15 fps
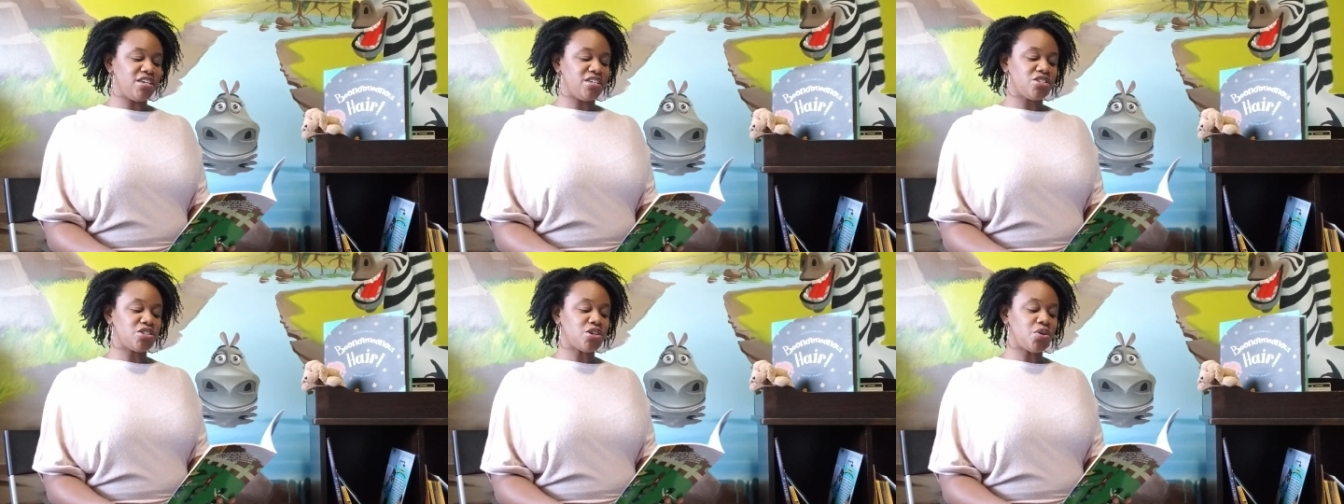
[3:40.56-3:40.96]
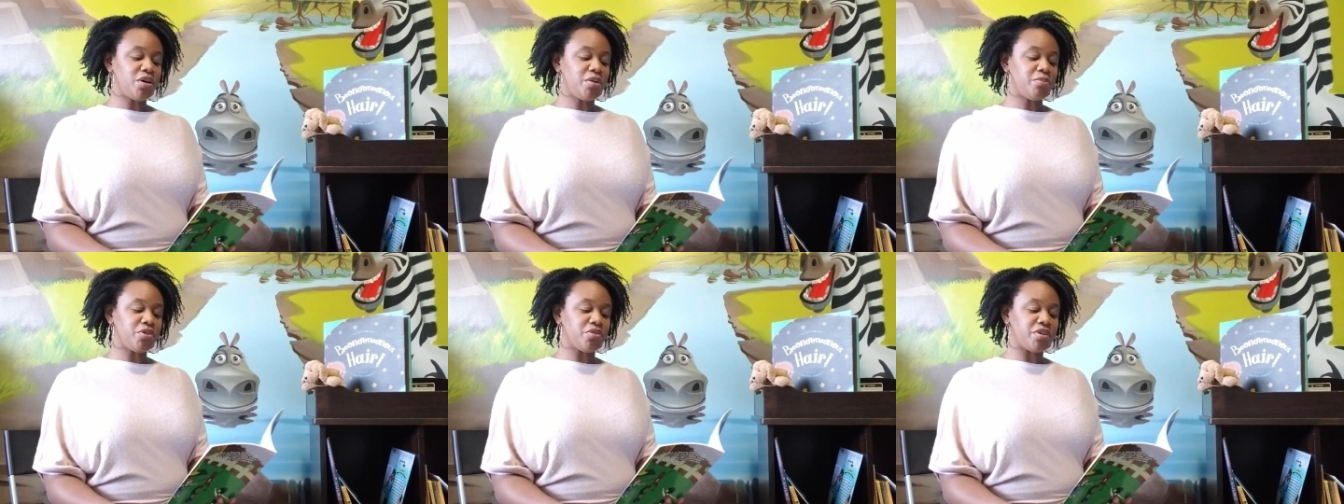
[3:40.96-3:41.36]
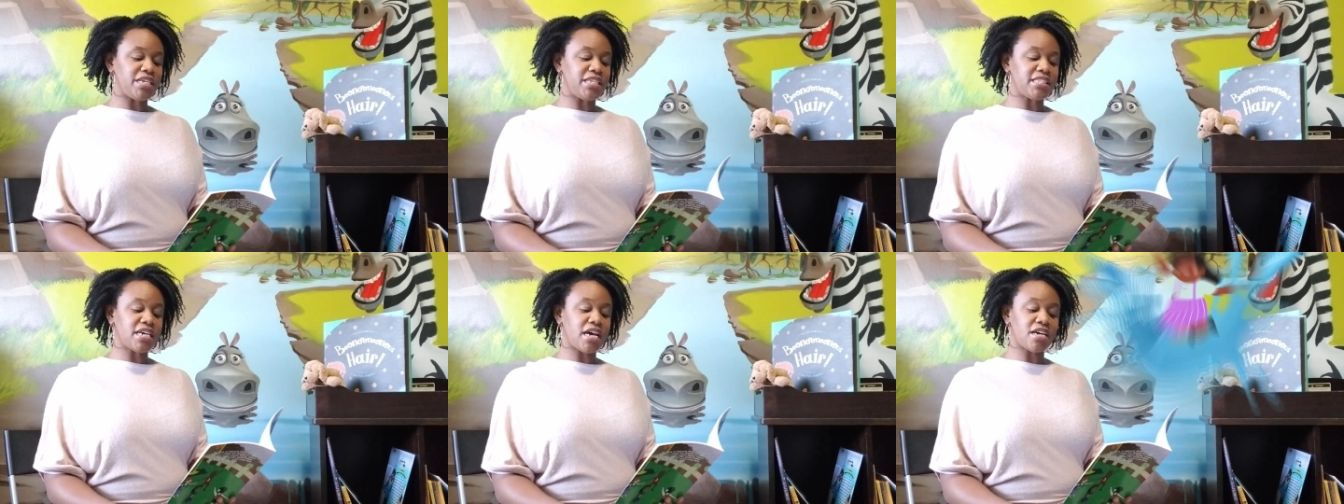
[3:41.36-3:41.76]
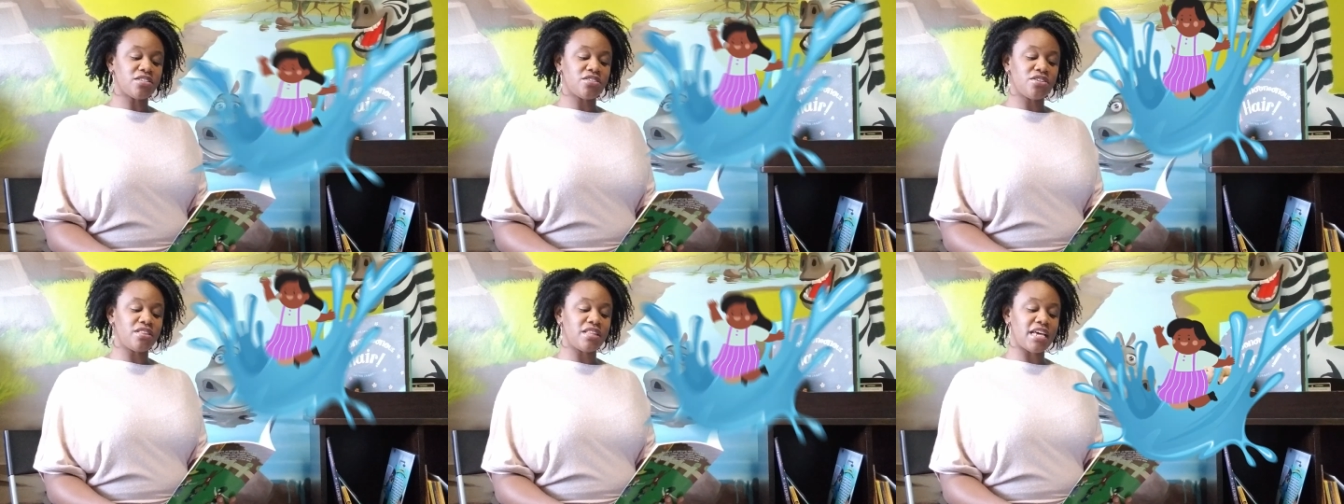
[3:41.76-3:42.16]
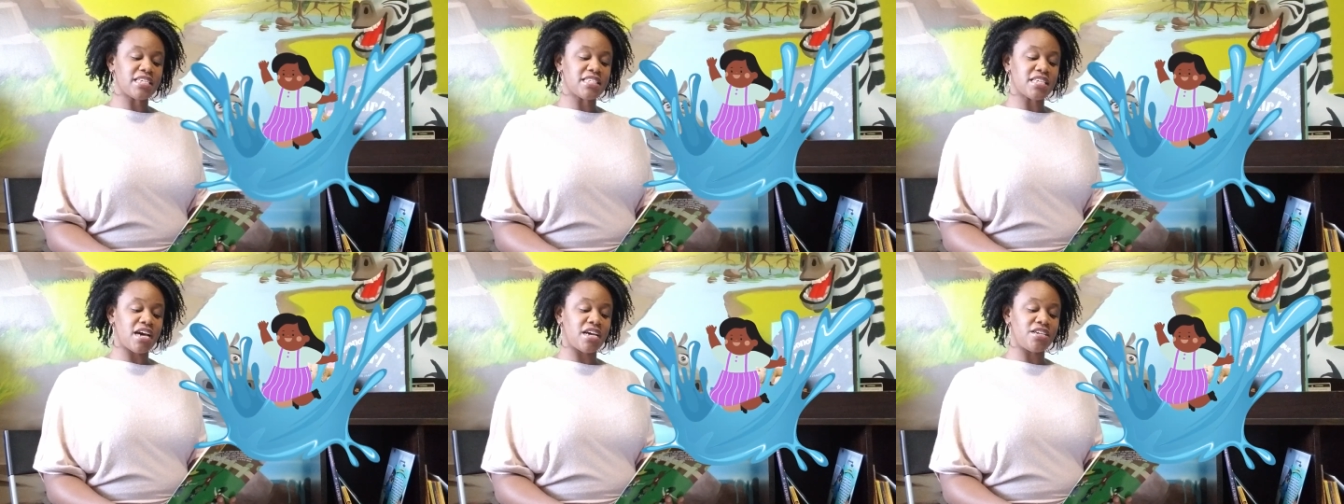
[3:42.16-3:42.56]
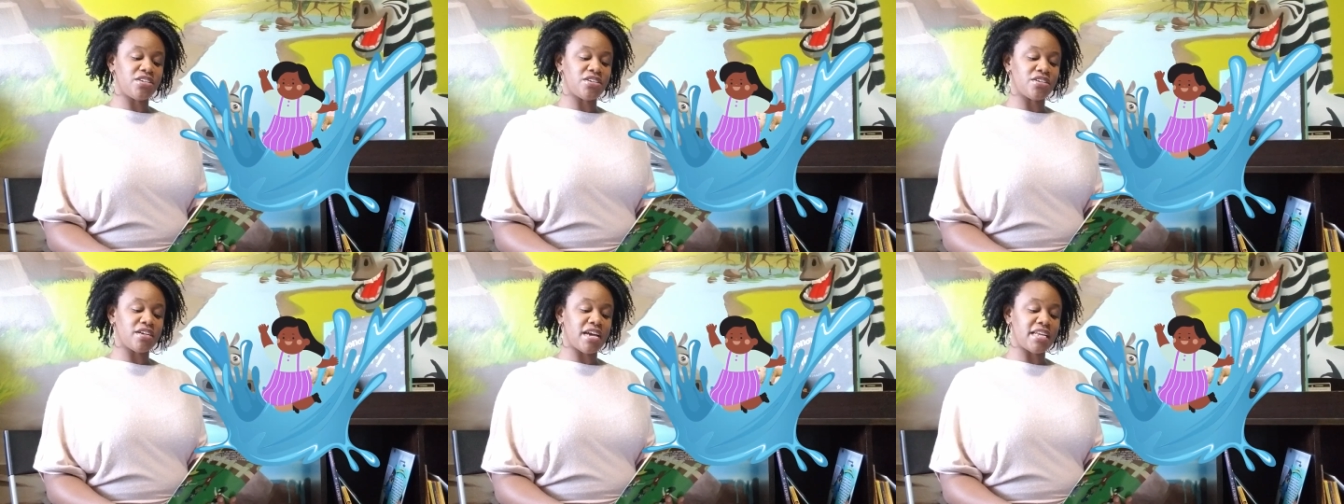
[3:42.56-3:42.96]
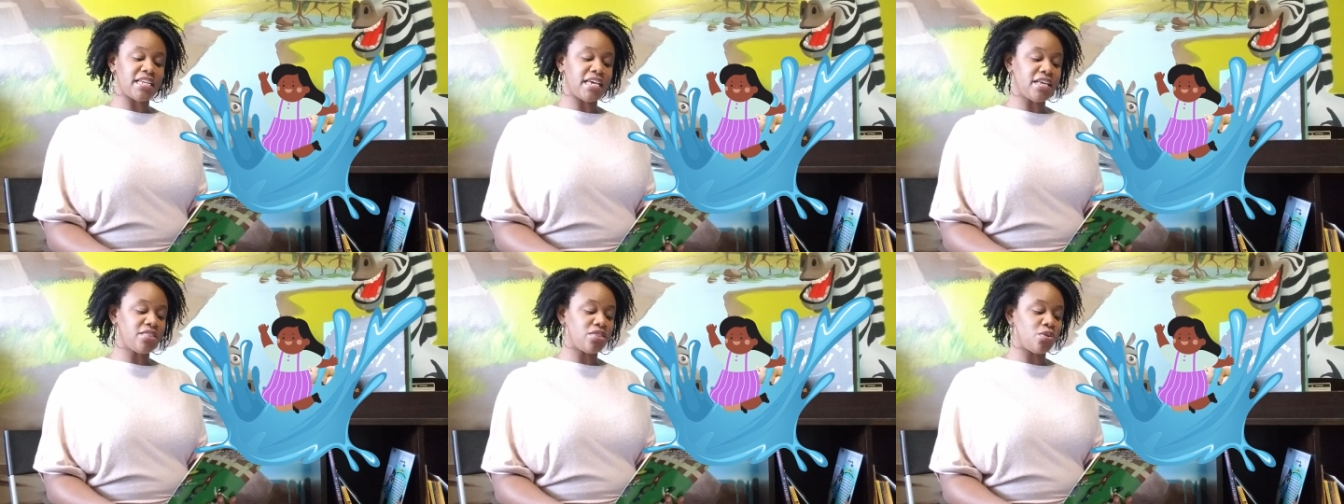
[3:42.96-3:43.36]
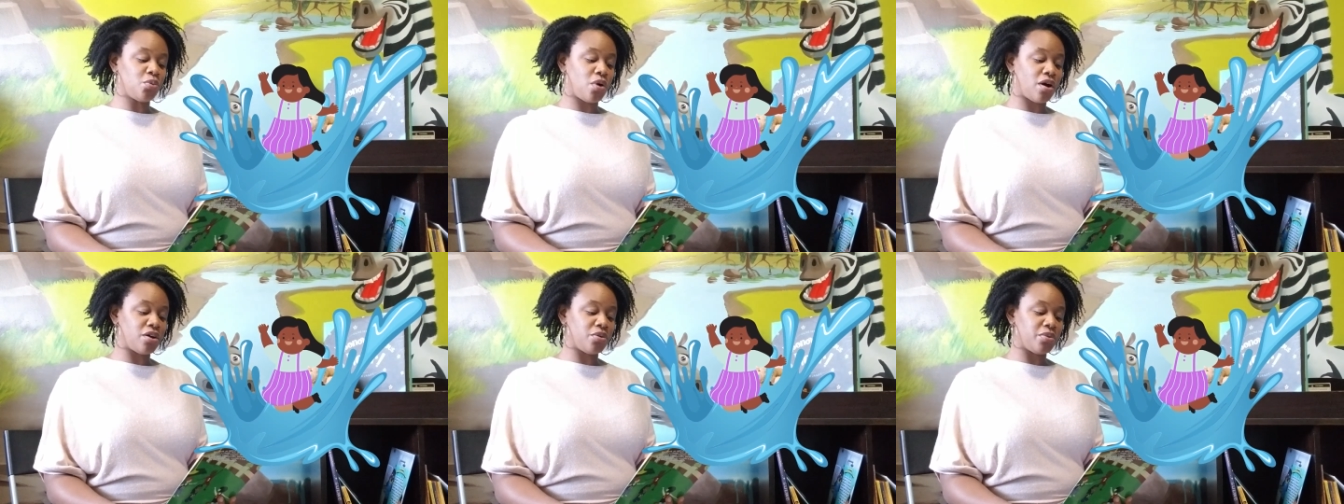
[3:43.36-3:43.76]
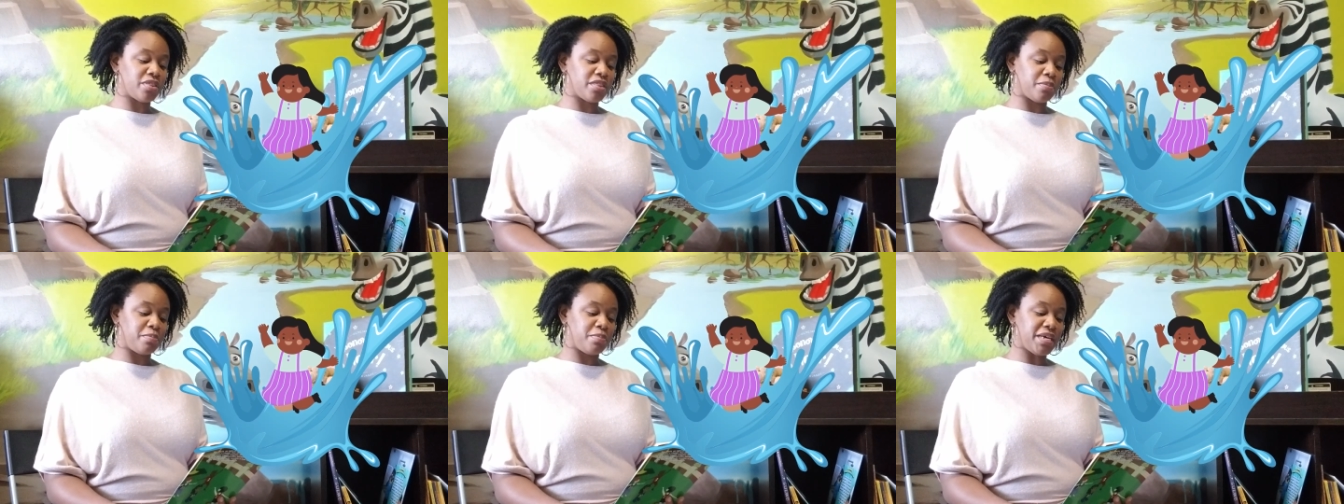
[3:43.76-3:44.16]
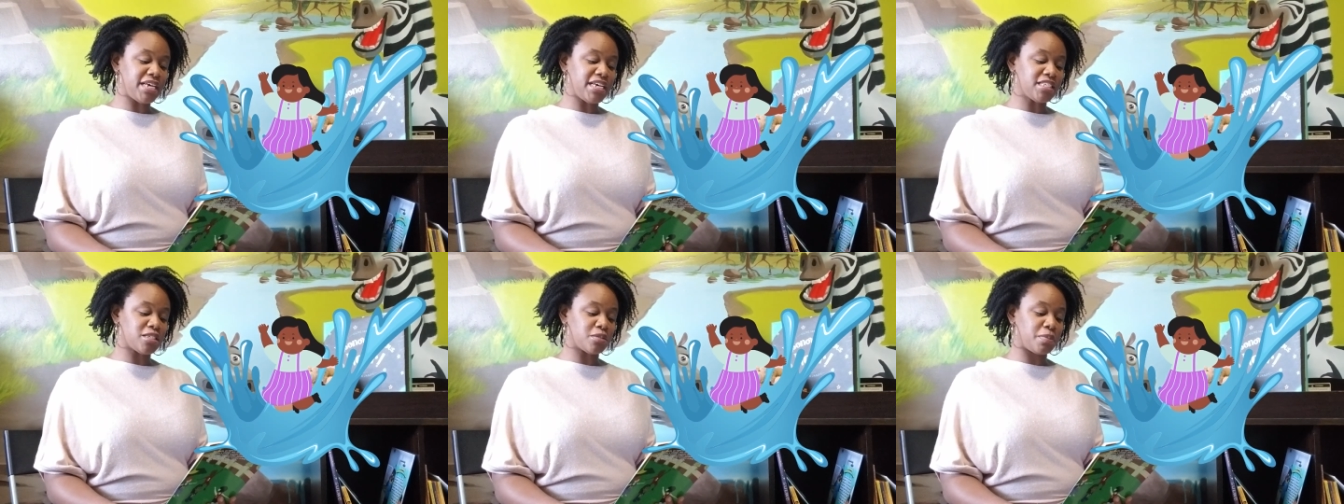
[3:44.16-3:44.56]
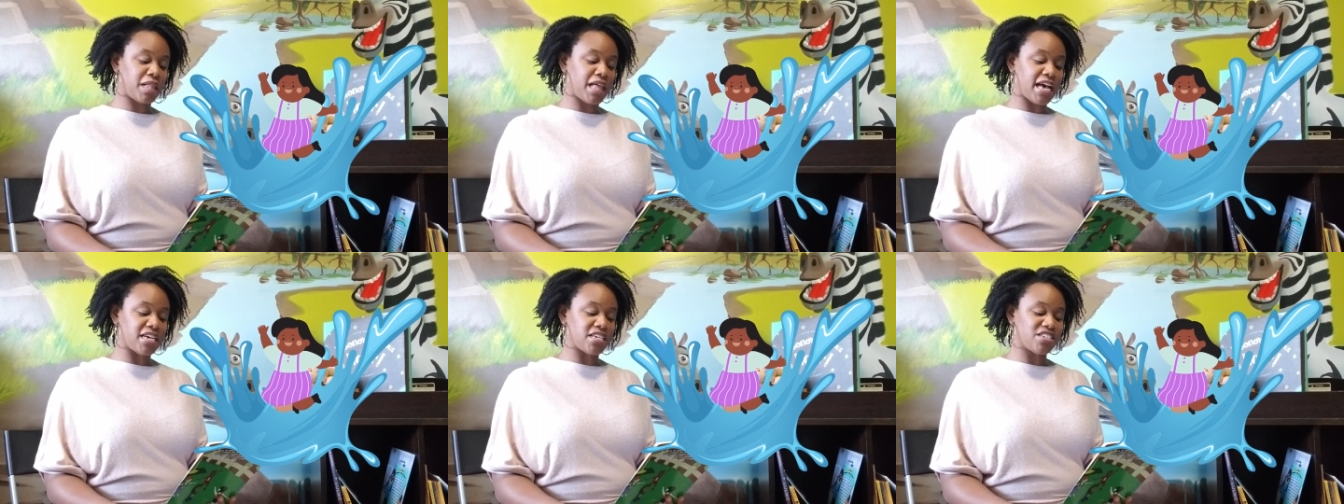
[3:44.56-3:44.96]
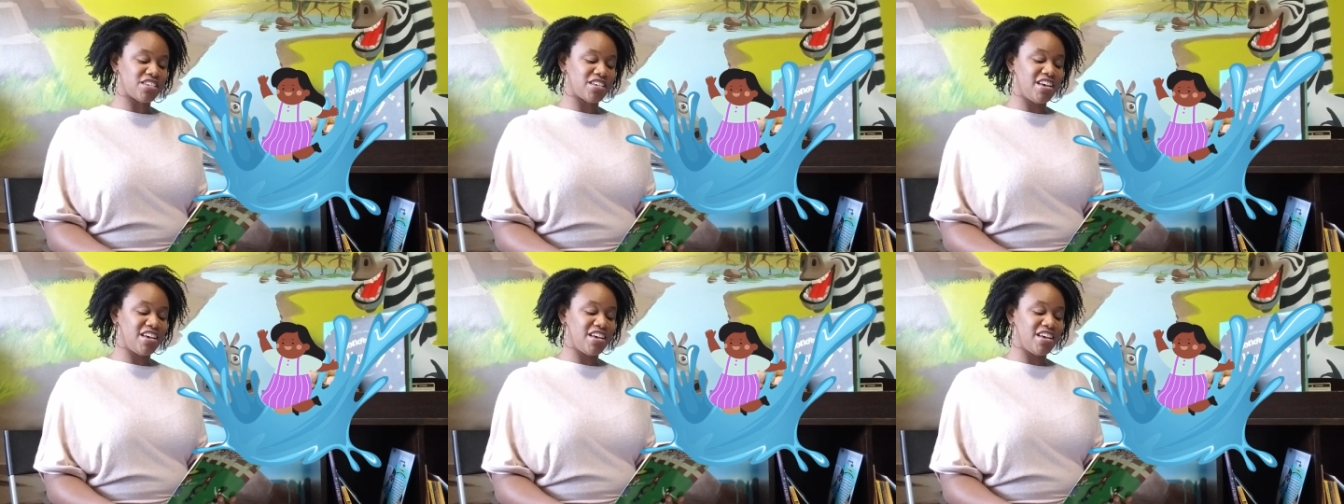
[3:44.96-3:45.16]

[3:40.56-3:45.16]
Zoe-Marie tucked her legs under and hit the water with a big splash.